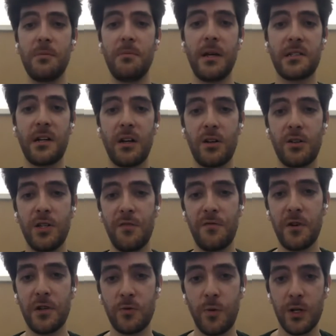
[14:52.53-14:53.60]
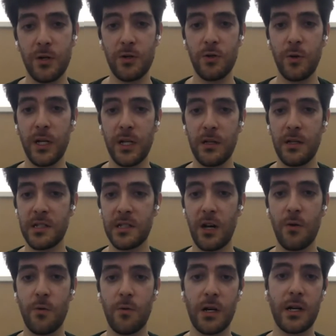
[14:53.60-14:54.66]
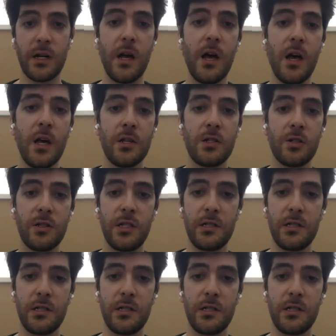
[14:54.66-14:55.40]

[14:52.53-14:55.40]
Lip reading: but it actually makes a lot of difference when you're doing this kind of work.